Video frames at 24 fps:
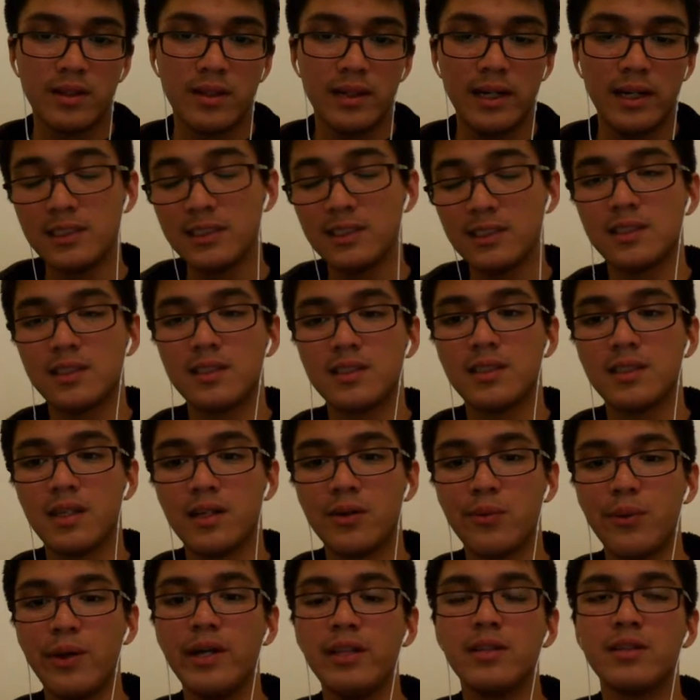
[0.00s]
It's a
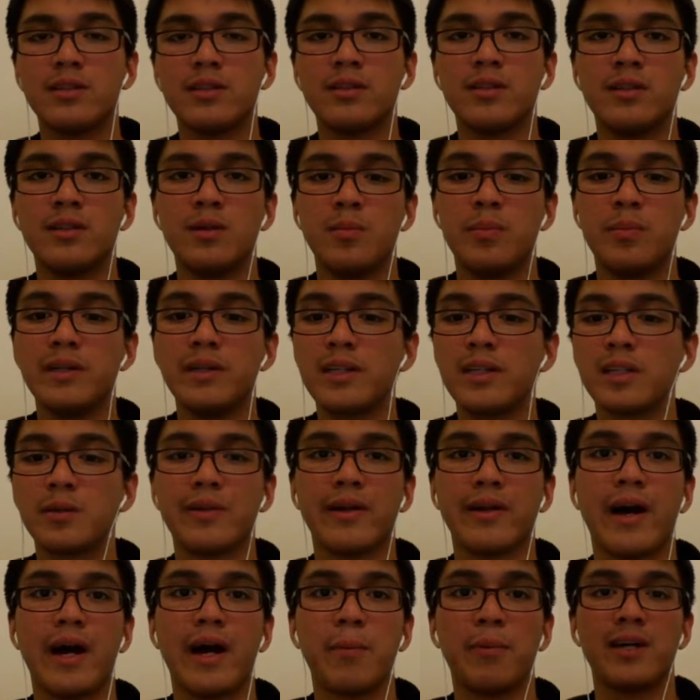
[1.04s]
rather predictable
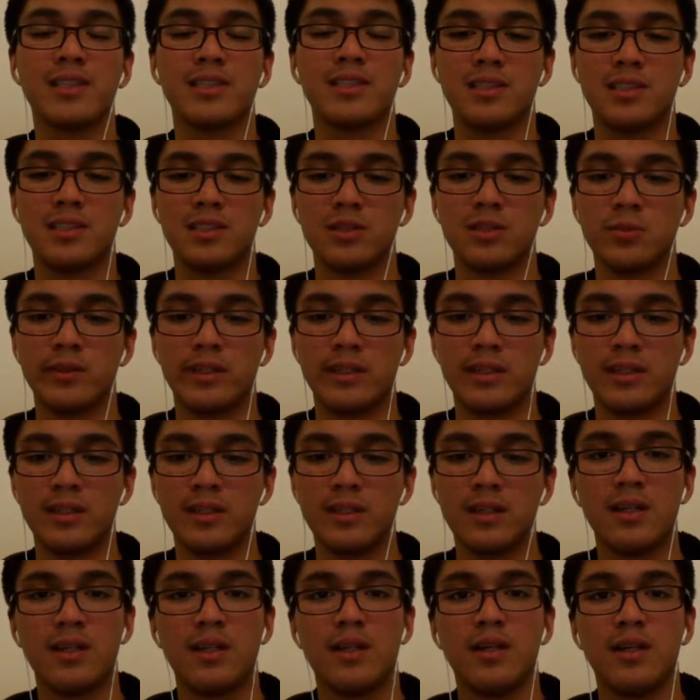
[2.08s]
hypothesis, really,
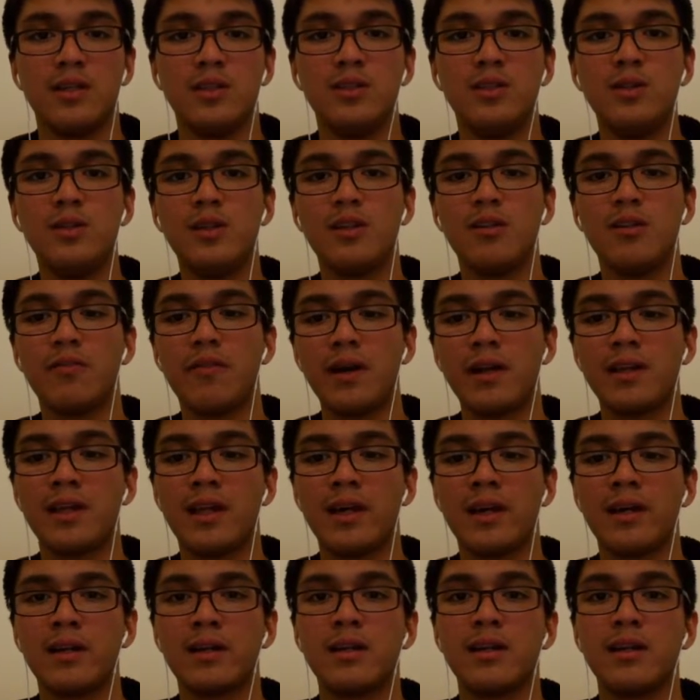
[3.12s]
due to the fact
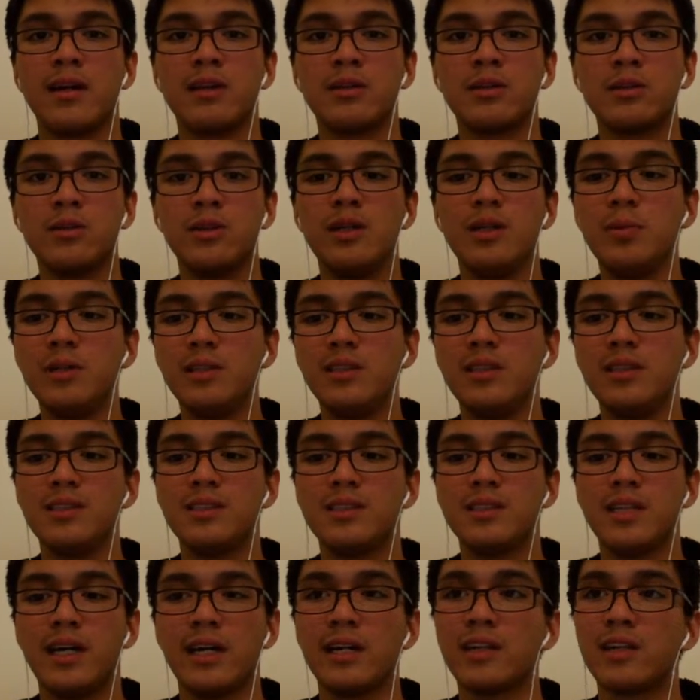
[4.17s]
that
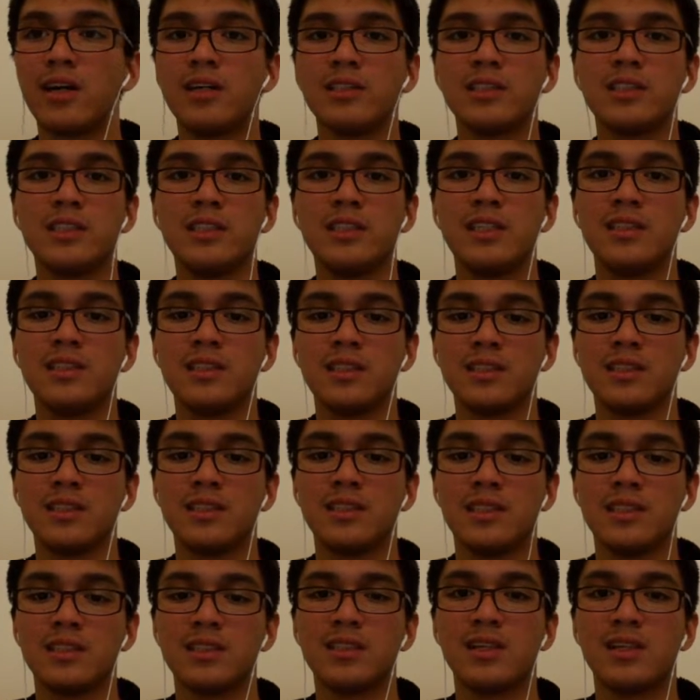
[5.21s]
agreeableness and
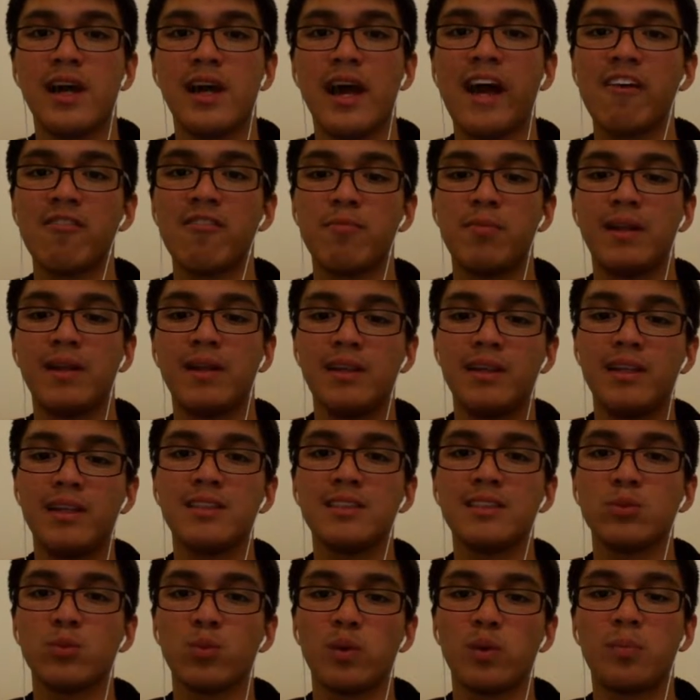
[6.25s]
conscientiousness have been
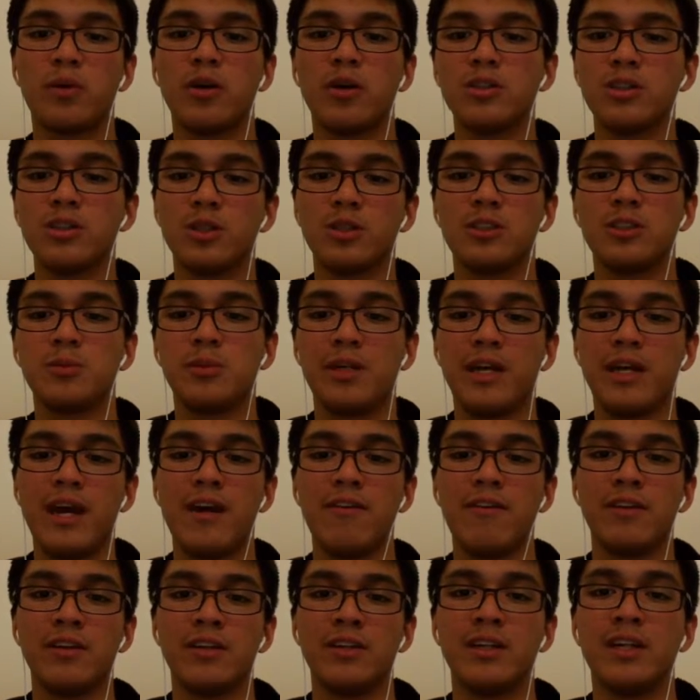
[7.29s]
linked with prosocial
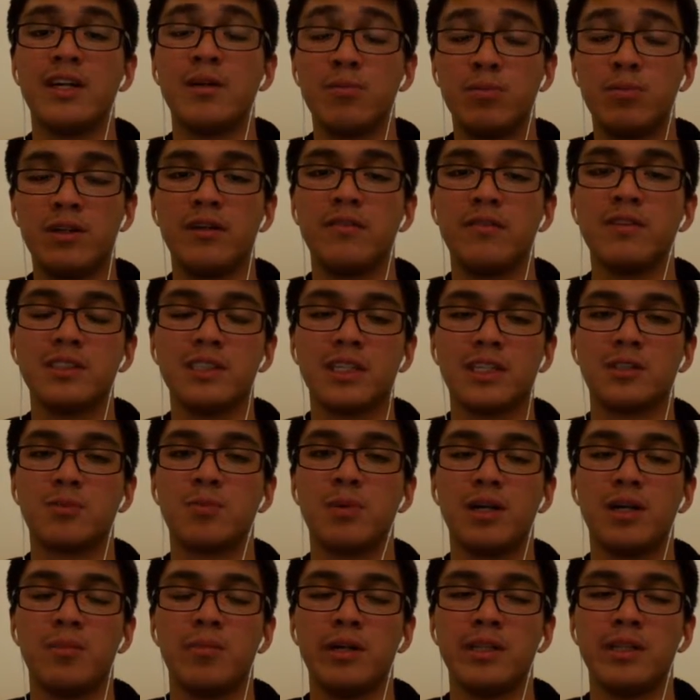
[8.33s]
behavior in previous
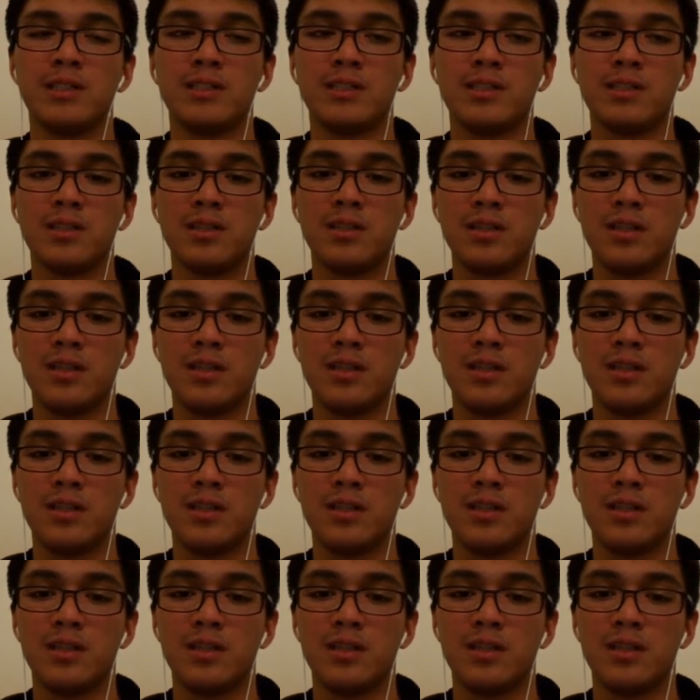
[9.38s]
experiments.